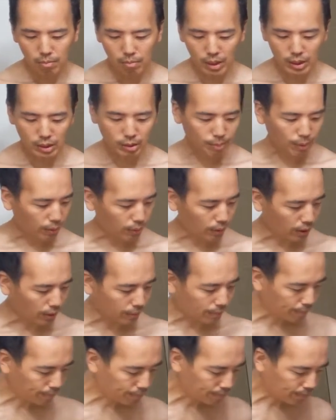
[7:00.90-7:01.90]
That's about
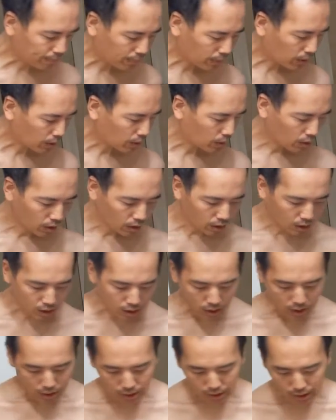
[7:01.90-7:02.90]
right.
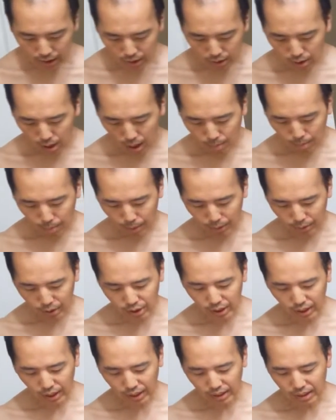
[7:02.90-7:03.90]
Cut the top about
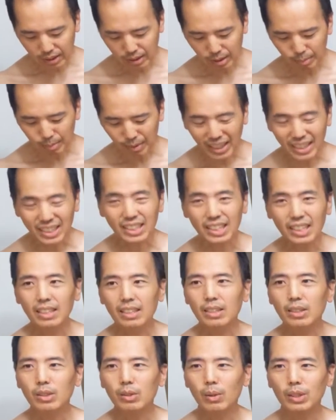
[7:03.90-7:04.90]
this length because I'm lazy,
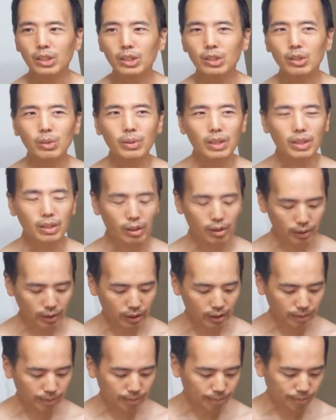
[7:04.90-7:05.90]
so I just do it in a
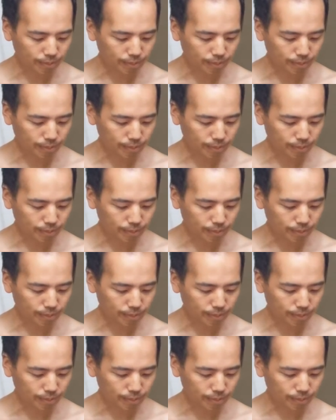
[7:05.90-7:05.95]
hurry.